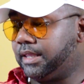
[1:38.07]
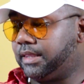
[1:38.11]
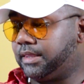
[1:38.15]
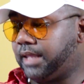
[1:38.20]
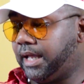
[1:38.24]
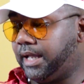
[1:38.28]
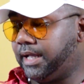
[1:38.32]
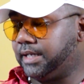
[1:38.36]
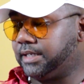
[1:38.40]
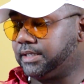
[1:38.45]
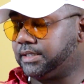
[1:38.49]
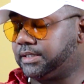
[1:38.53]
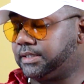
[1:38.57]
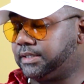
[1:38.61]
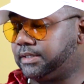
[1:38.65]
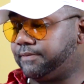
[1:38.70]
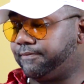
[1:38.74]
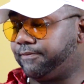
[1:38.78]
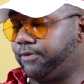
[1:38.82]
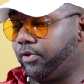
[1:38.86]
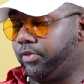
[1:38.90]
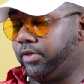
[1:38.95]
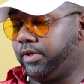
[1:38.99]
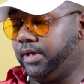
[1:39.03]
Thanks
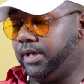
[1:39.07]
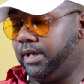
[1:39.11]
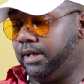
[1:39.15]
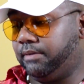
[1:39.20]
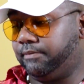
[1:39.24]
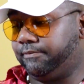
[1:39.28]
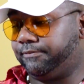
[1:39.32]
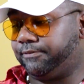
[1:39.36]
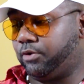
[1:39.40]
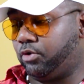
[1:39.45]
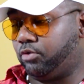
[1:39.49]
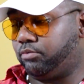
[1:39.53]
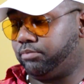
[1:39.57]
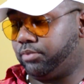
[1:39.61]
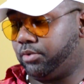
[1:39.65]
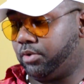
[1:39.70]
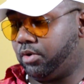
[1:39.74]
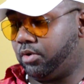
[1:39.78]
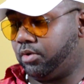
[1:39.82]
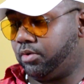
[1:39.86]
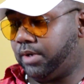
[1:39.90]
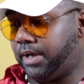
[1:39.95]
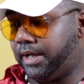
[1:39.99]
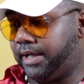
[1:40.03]
for the info,
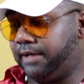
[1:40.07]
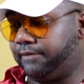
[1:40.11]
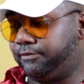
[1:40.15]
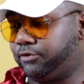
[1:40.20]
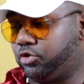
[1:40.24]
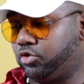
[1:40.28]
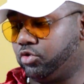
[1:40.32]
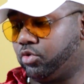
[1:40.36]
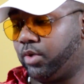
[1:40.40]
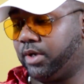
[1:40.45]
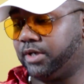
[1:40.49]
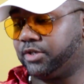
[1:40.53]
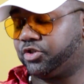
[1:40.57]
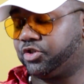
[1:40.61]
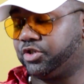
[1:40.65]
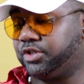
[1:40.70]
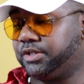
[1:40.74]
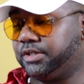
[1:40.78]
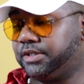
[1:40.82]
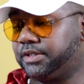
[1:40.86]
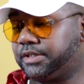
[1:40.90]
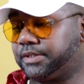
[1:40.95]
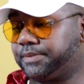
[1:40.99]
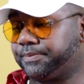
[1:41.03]
bro. I have two
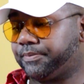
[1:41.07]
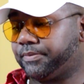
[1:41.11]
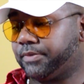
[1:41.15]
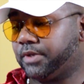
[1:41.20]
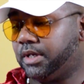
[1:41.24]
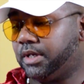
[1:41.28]
questions.